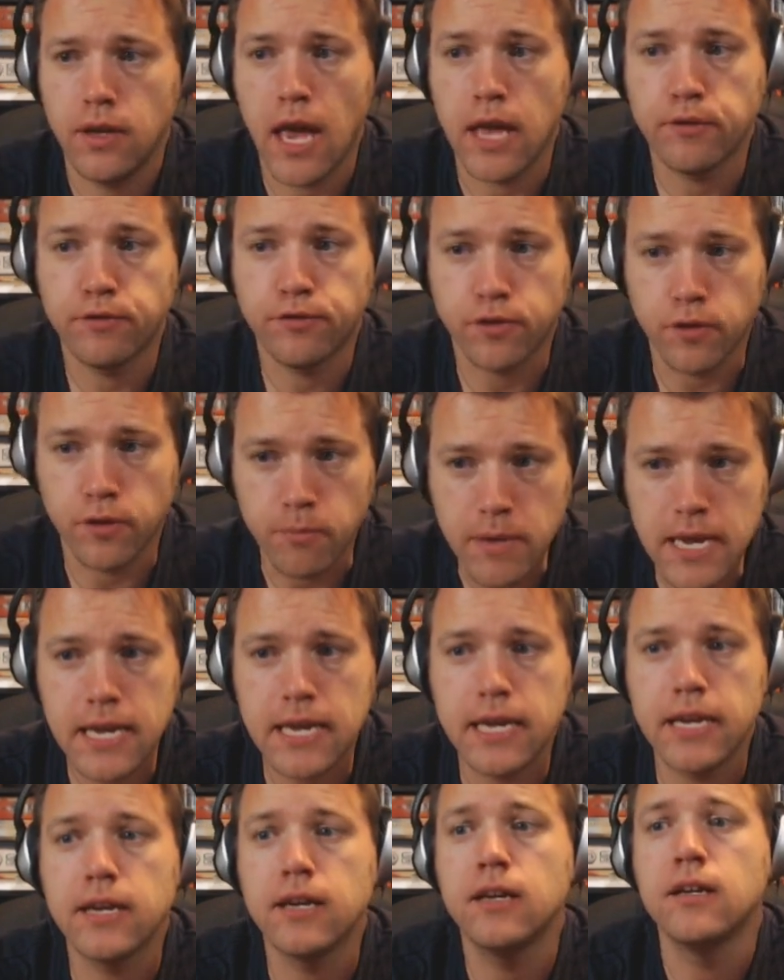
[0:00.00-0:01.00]
And for
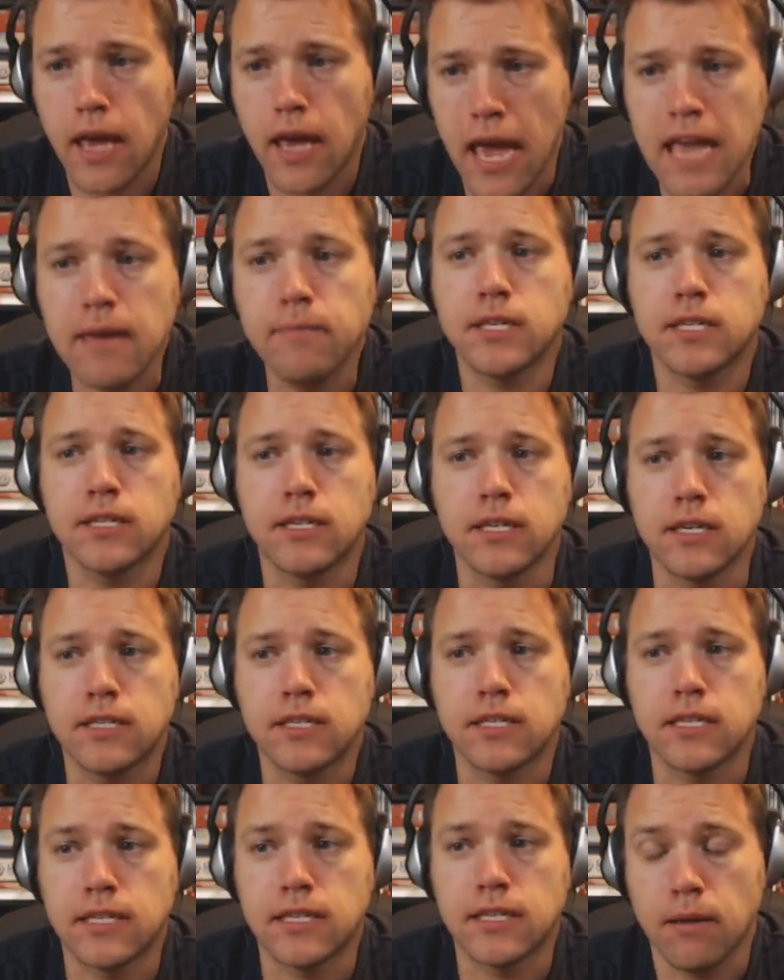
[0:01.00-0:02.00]
me, aim
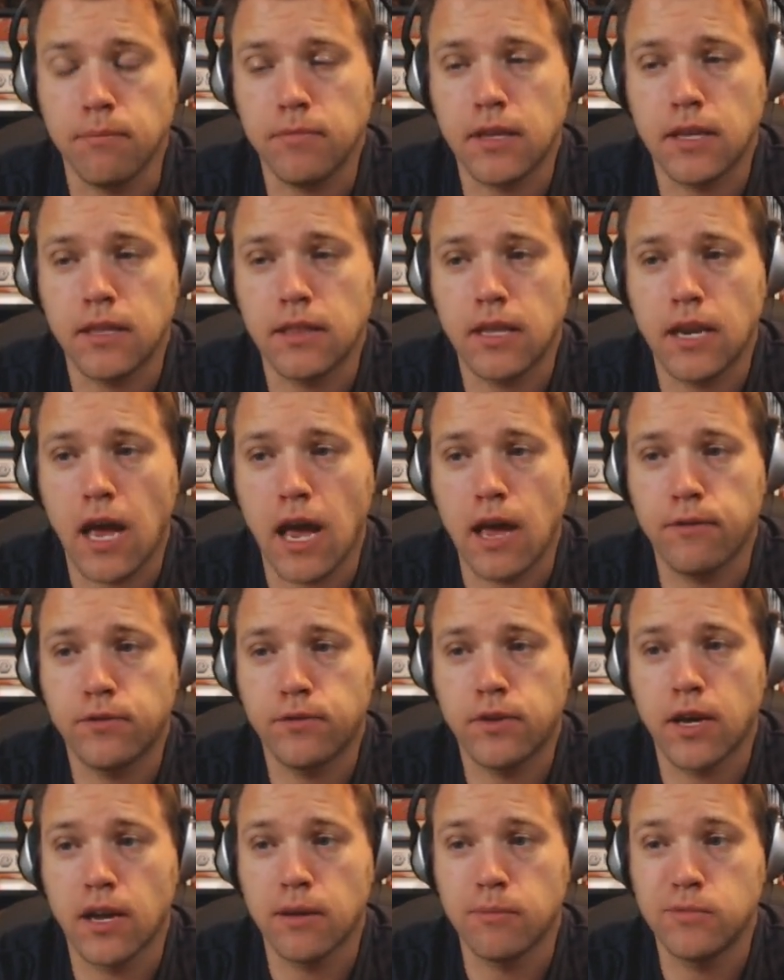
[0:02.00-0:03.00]
assist is something that
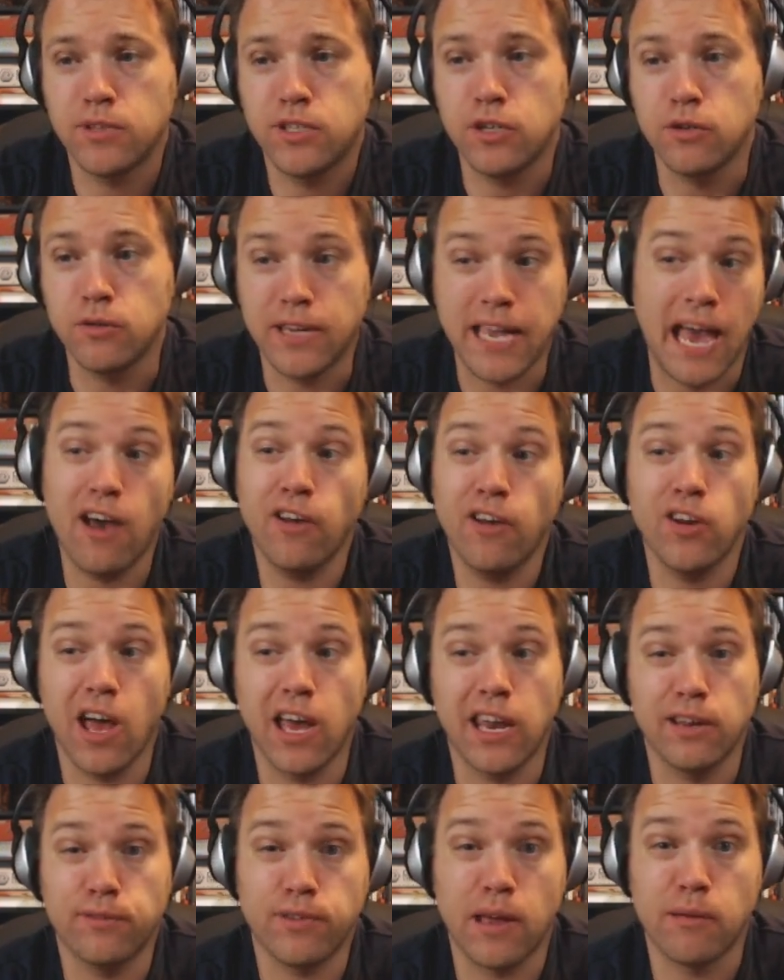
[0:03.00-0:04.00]
I've come to count
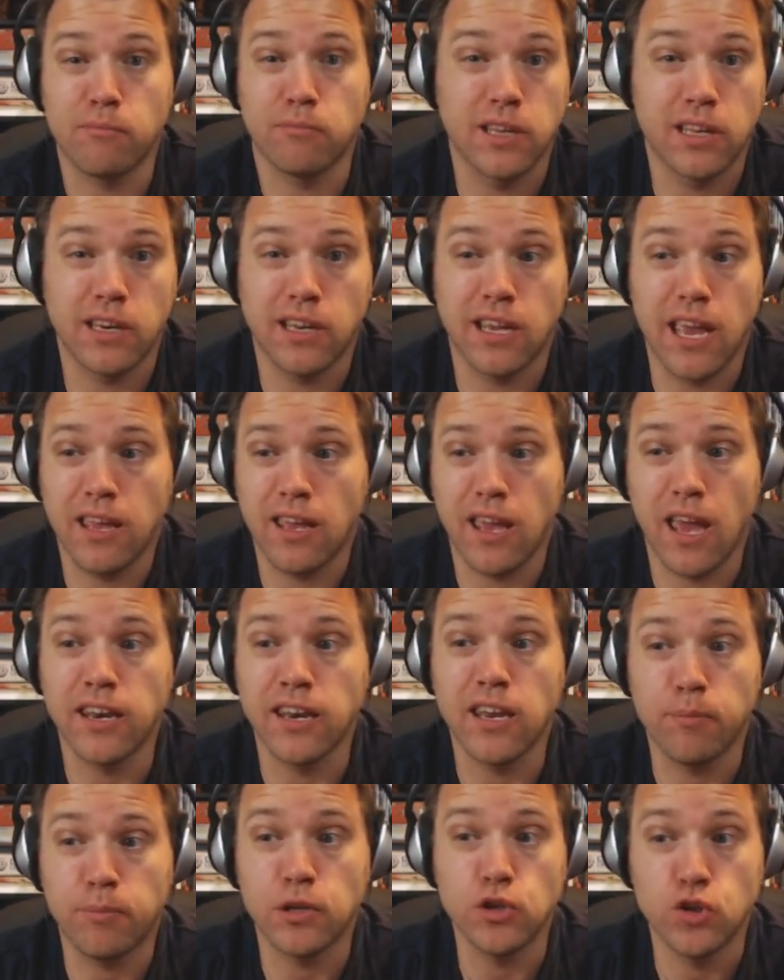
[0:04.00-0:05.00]
on if I'm gonna
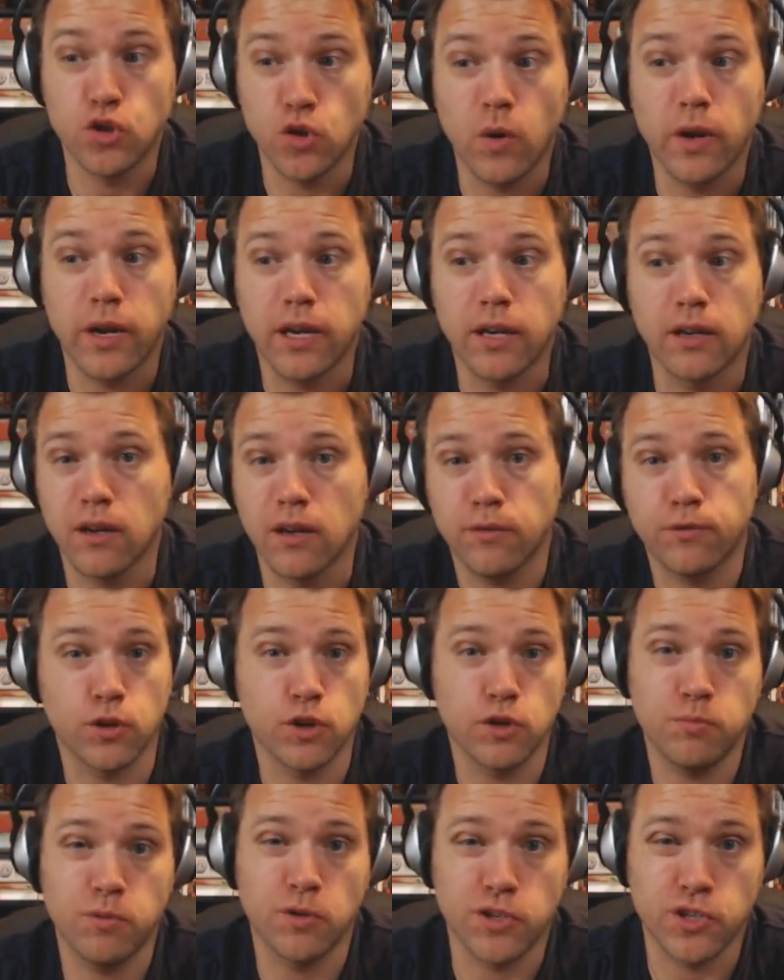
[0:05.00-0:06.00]
end up enjoying a
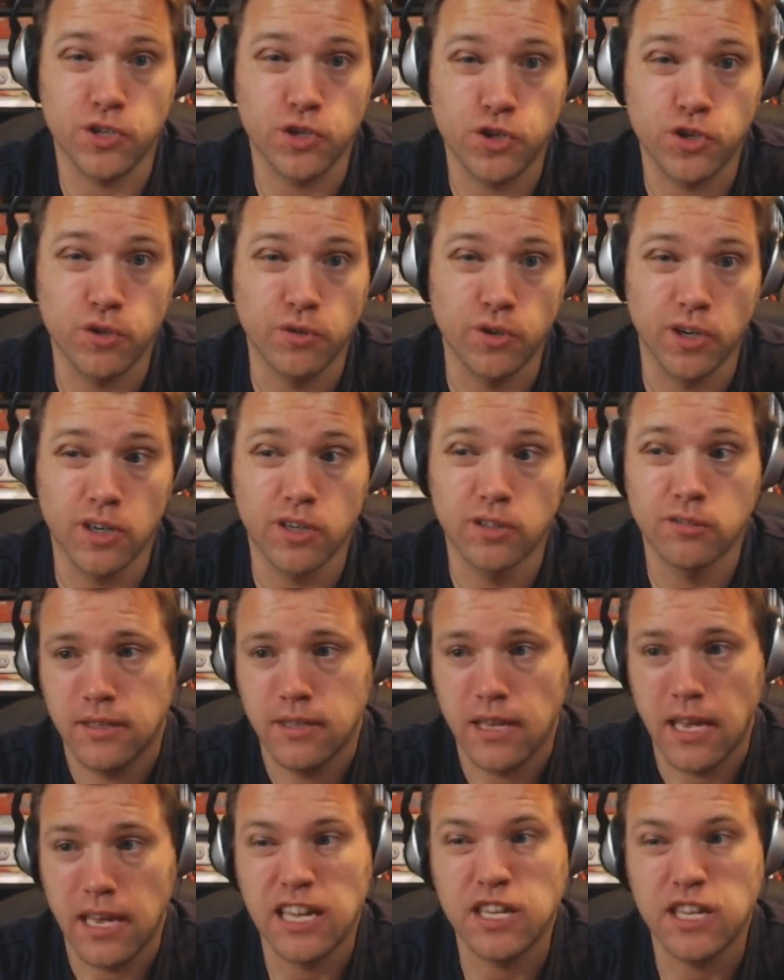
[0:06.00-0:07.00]
first-person shooter.
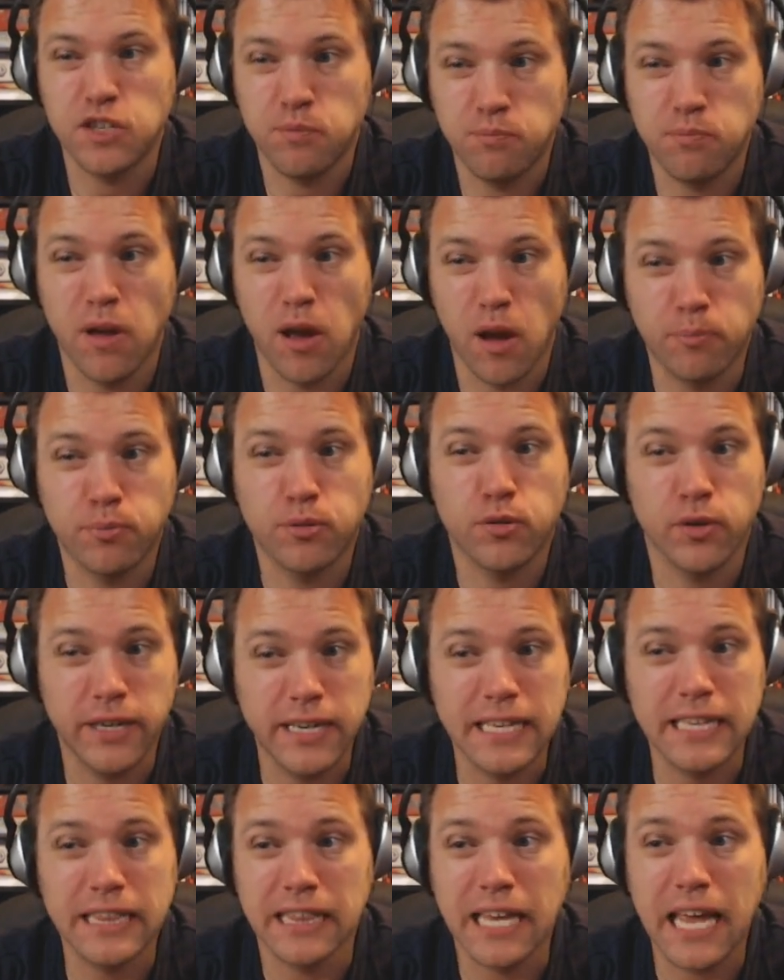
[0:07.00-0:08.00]
And it's a
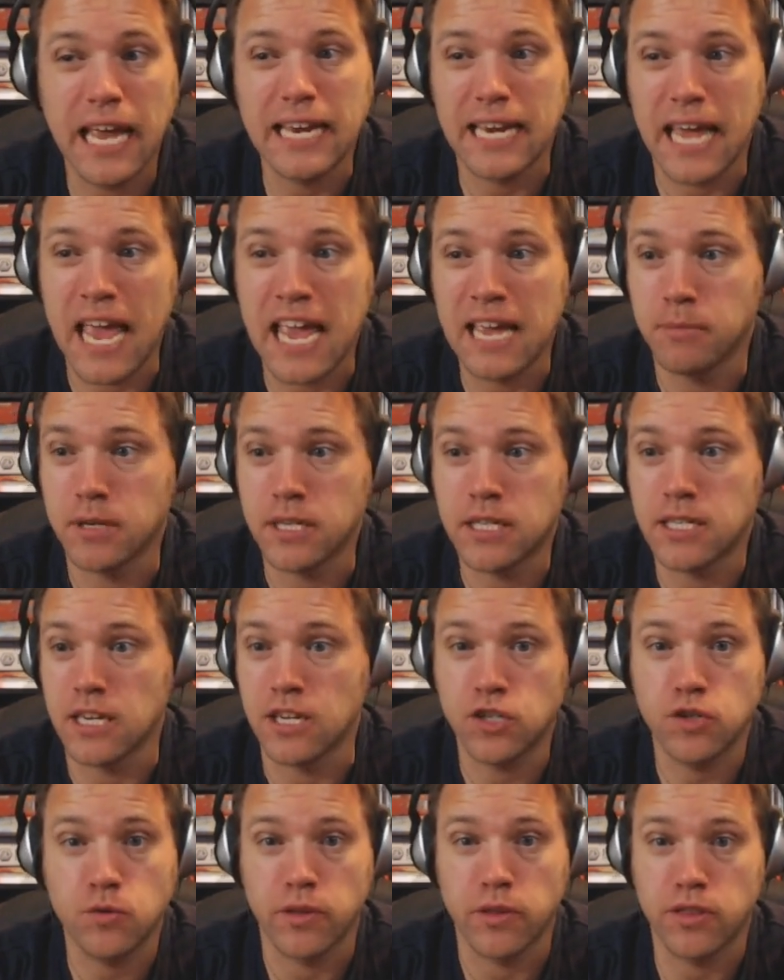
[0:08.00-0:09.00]
pretty light aim
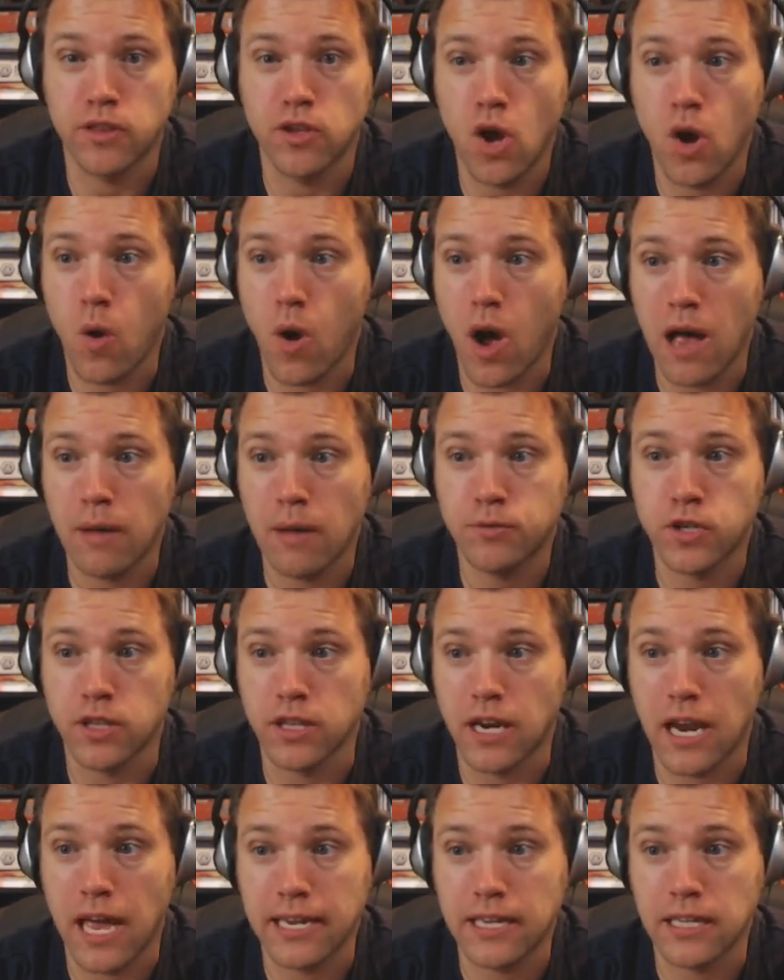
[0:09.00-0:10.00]
assist with no
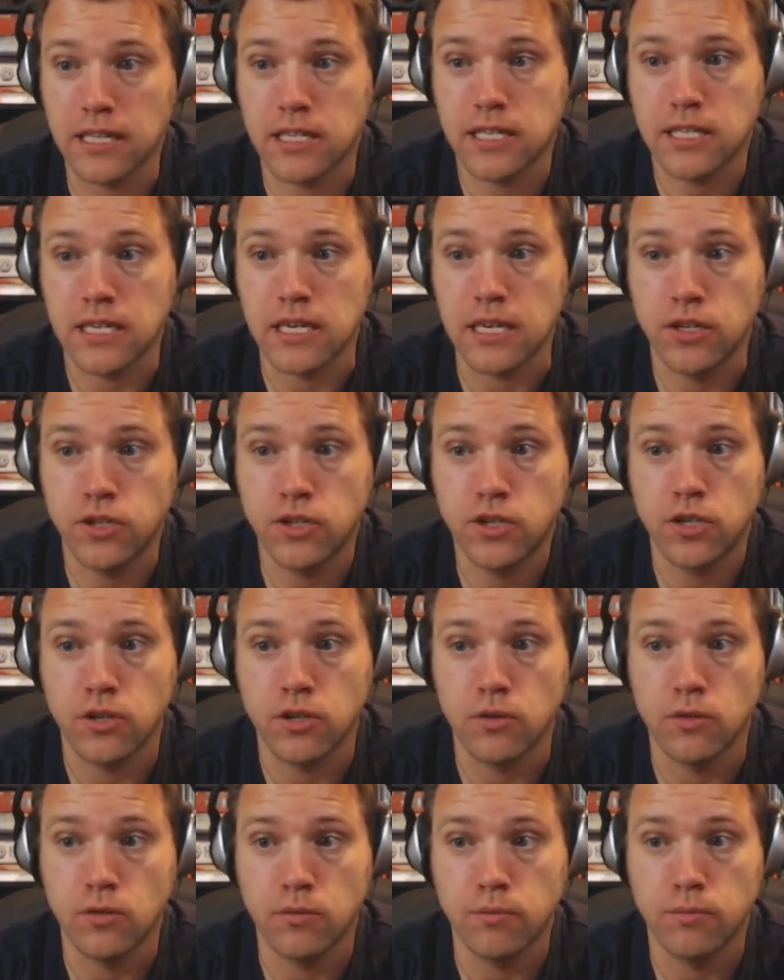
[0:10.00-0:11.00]
option that I can see
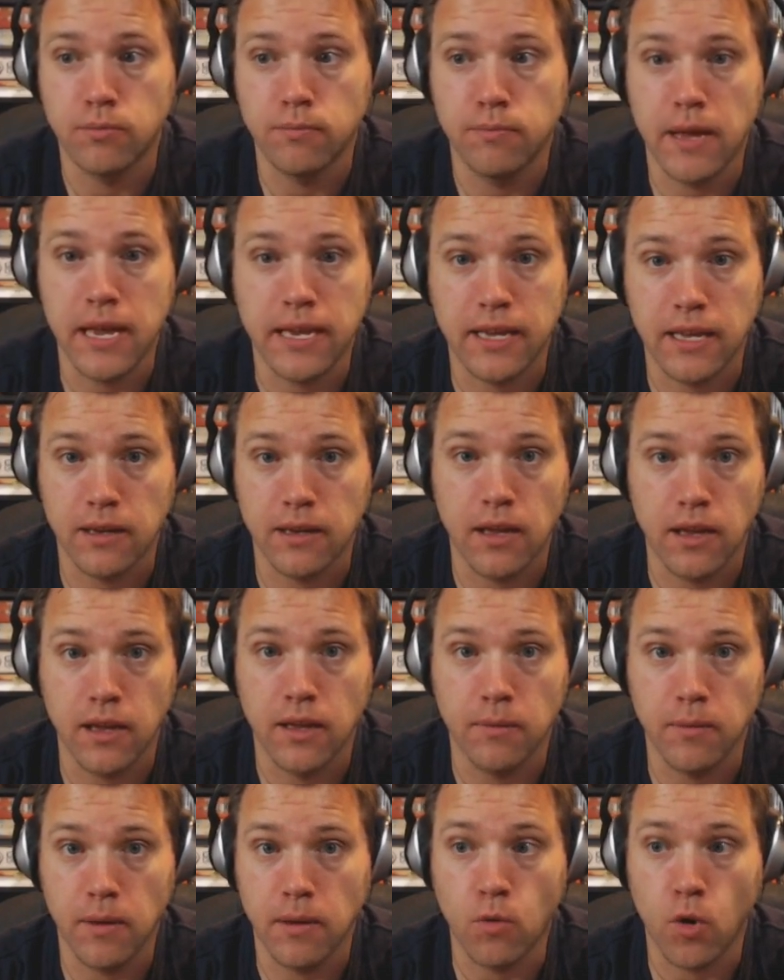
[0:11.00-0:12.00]
to make it
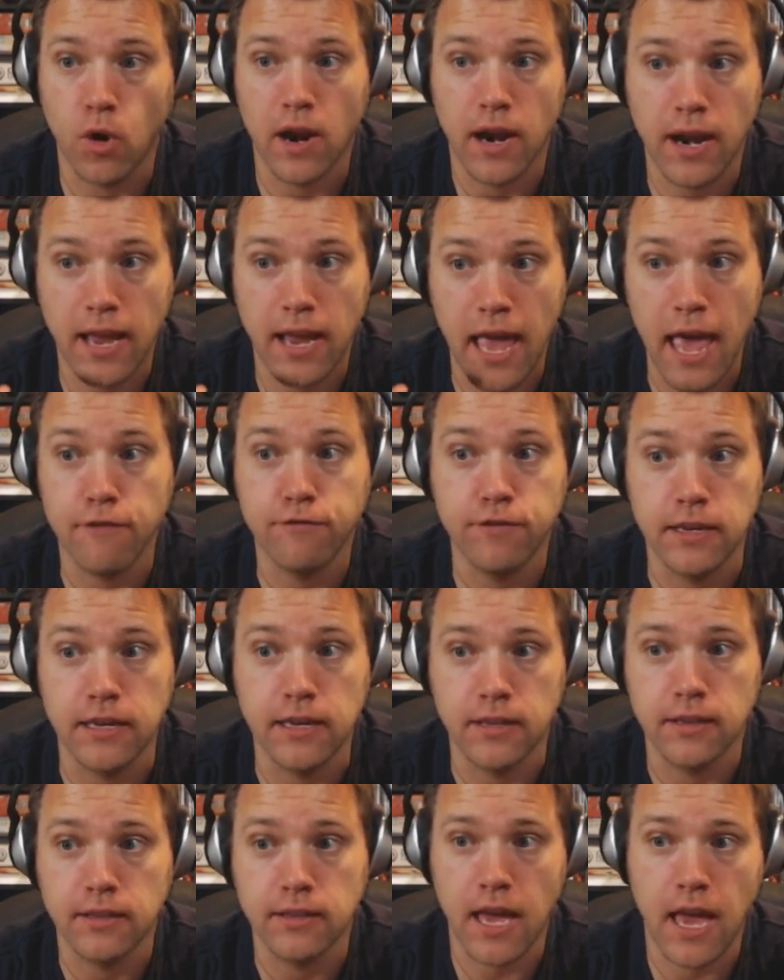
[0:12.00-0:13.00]
a more
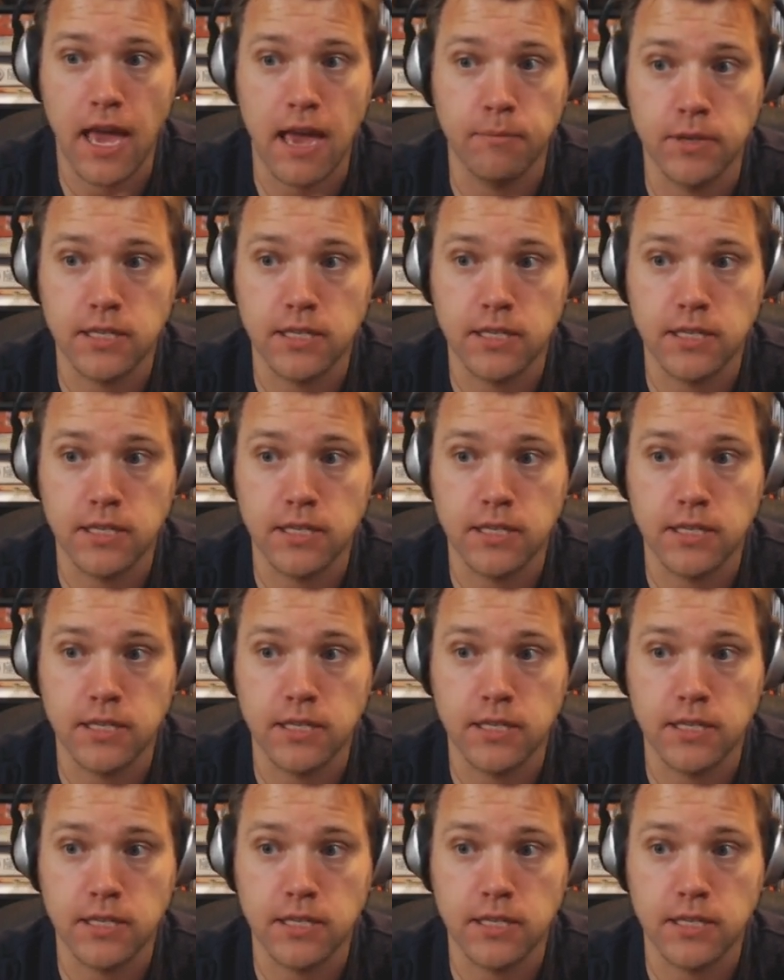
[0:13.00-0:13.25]
heavy aim